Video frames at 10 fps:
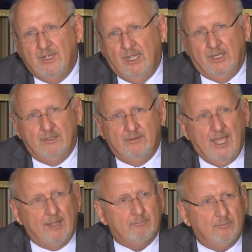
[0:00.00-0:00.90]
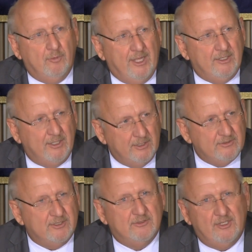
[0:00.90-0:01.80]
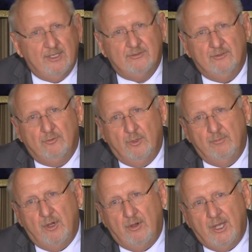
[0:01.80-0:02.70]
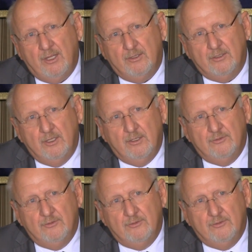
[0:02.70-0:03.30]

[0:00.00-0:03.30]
And that led to his success at Three Mile Island.